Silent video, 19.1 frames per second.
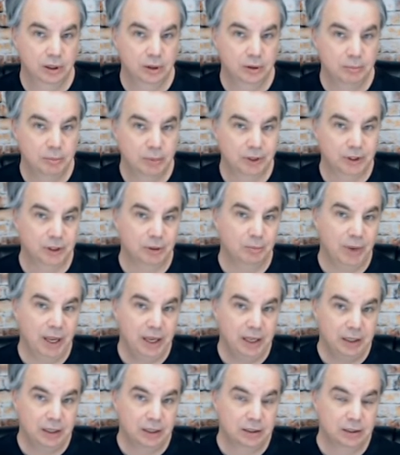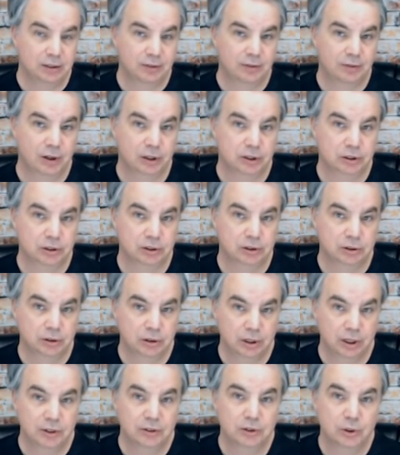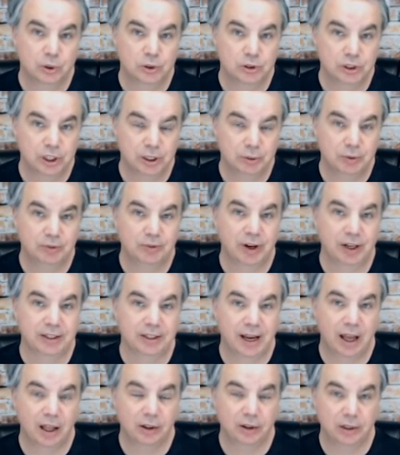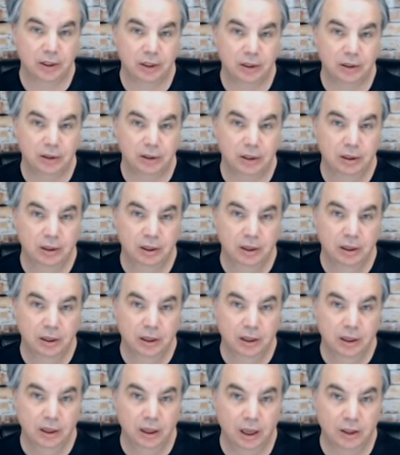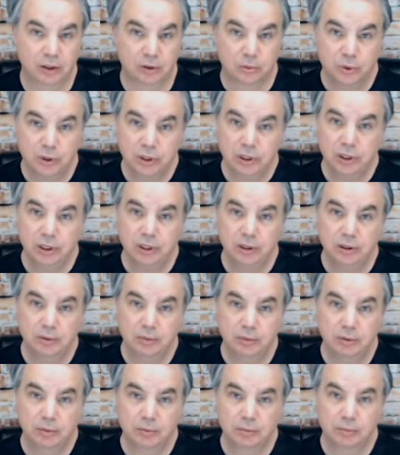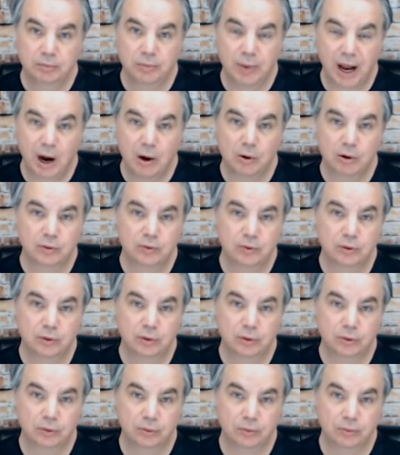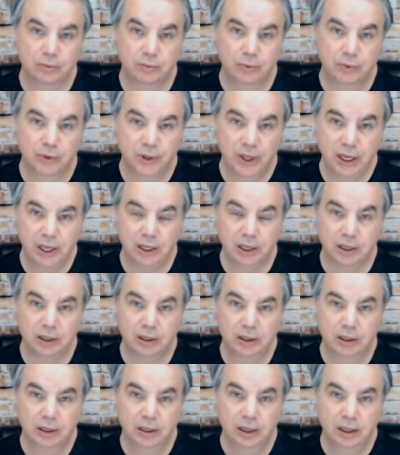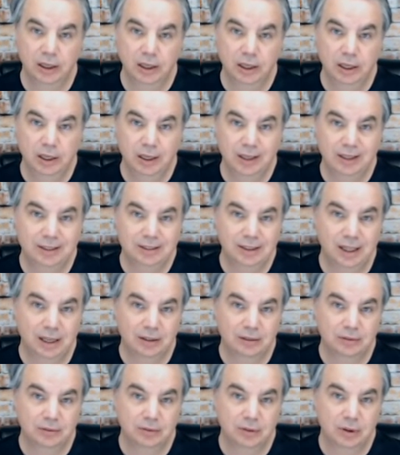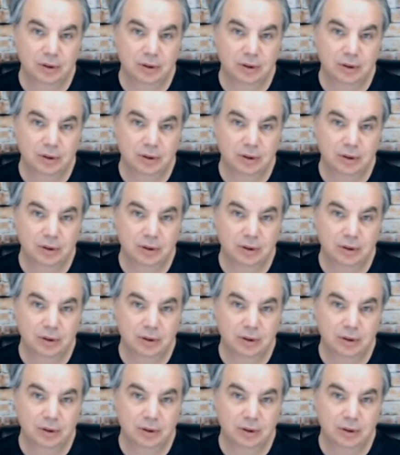but the maintenance of function associated with vitality. And the really powerful thing is that